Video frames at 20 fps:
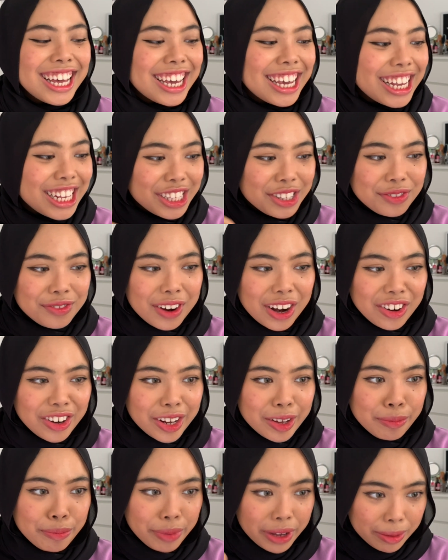It's
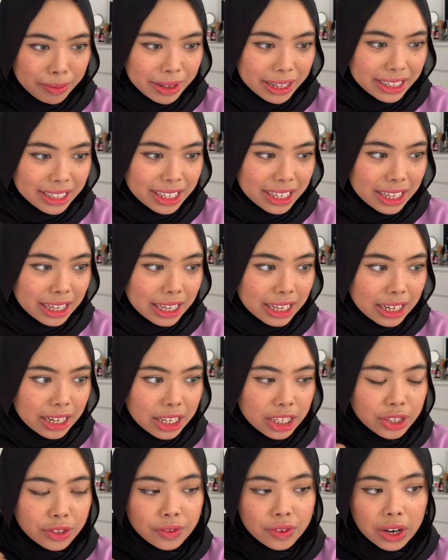very pigmented,
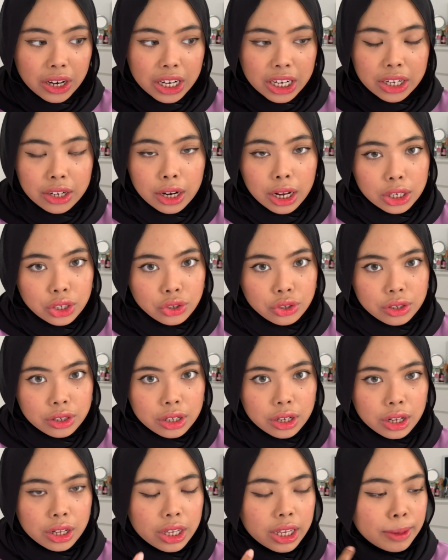it's very
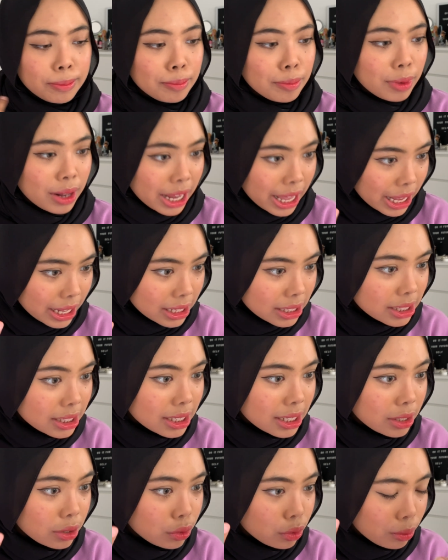natural, it blends
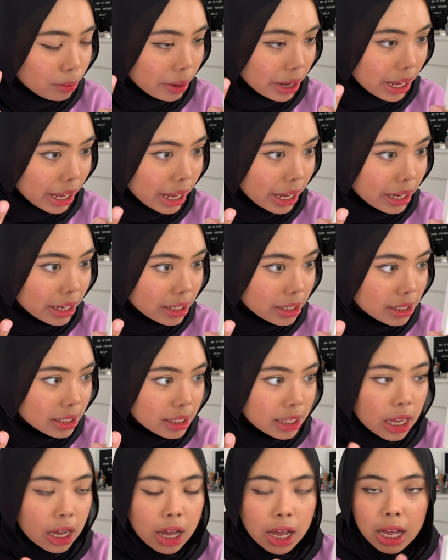into my eyes
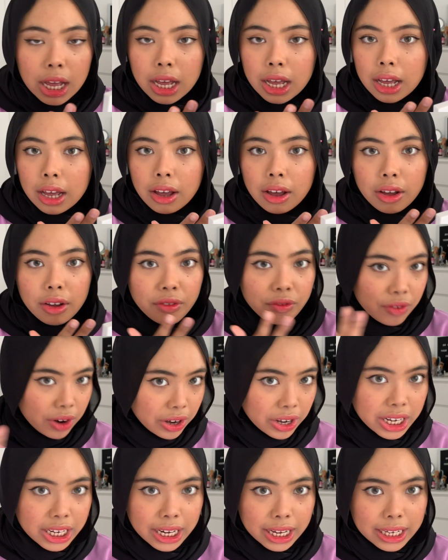
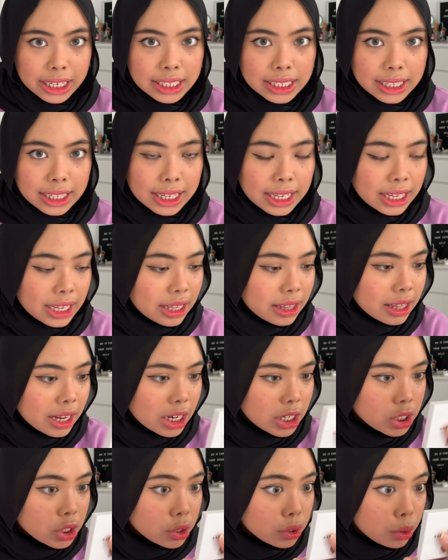very nicely.
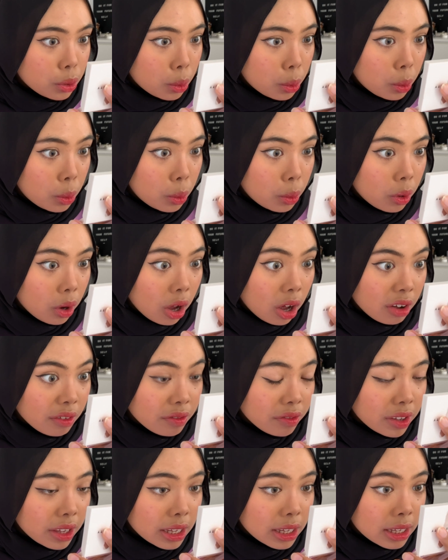There's no
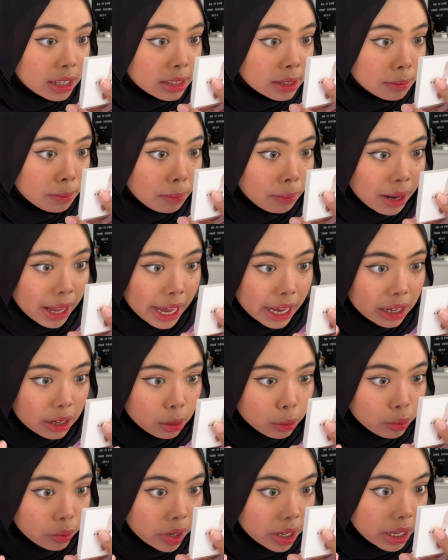obvious black
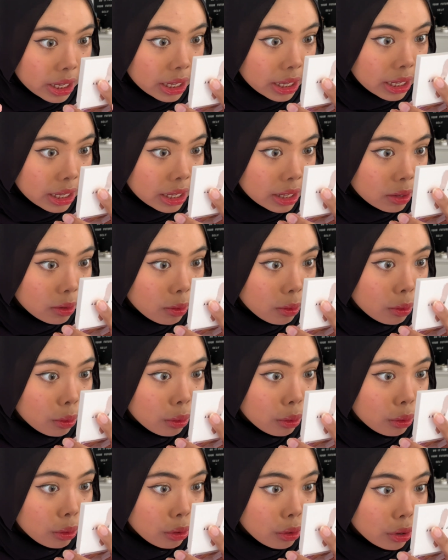ring
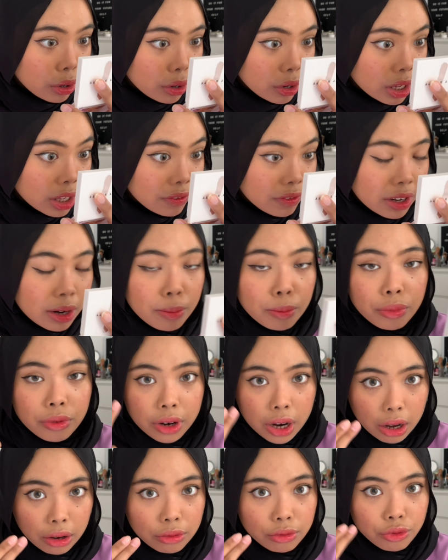or even a
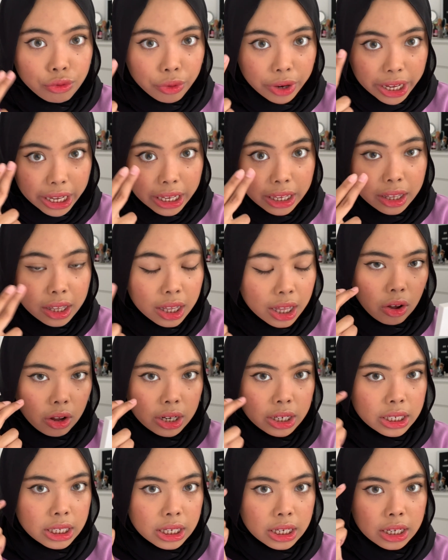brown ring
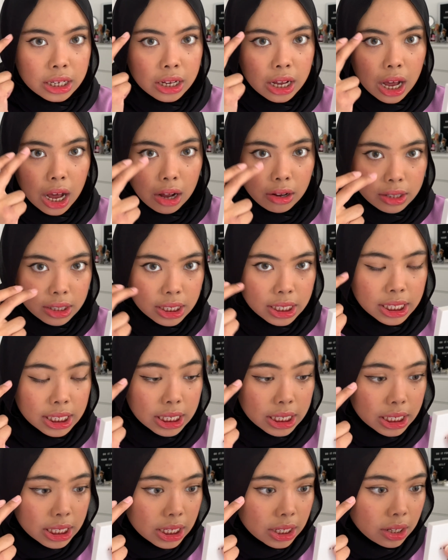on the outer
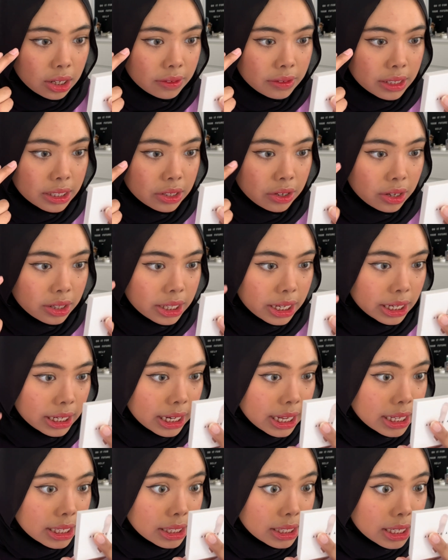circle of these contact
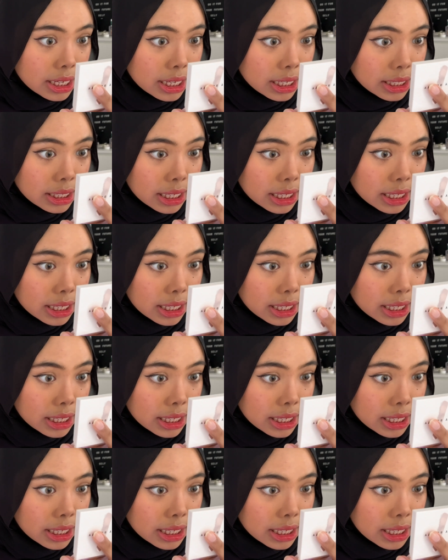lenses.